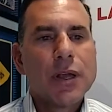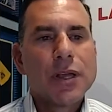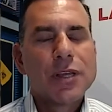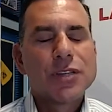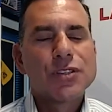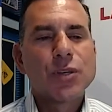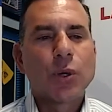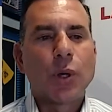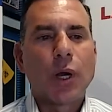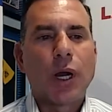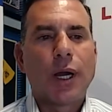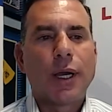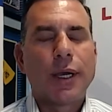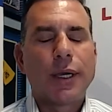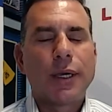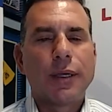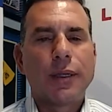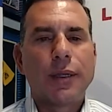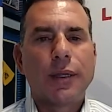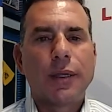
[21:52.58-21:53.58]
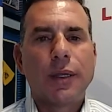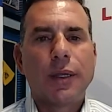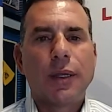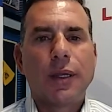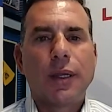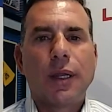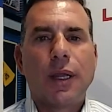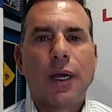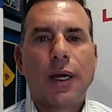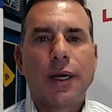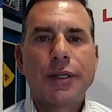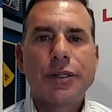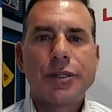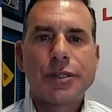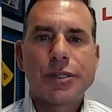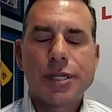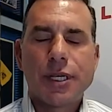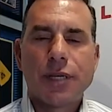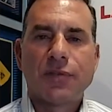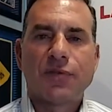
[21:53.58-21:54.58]
So I I
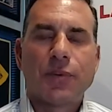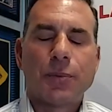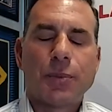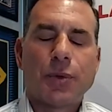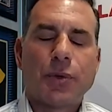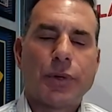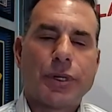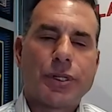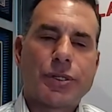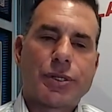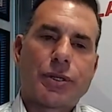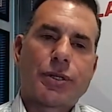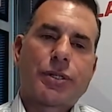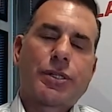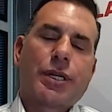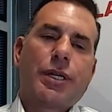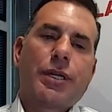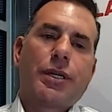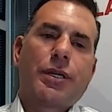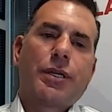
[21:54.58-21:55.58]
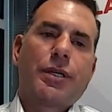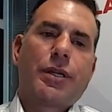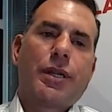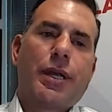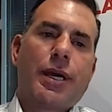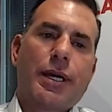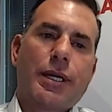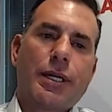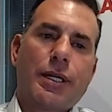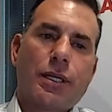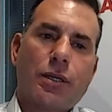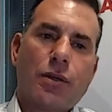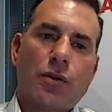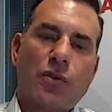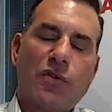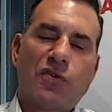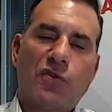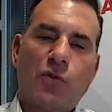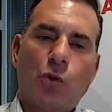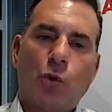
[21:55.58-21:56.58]
understand from the research I did that
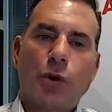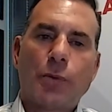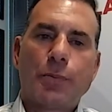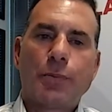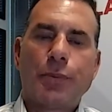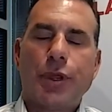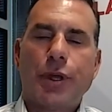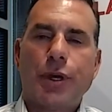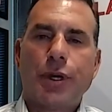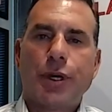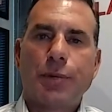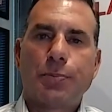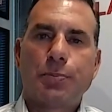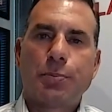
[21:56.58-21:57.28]
you formed the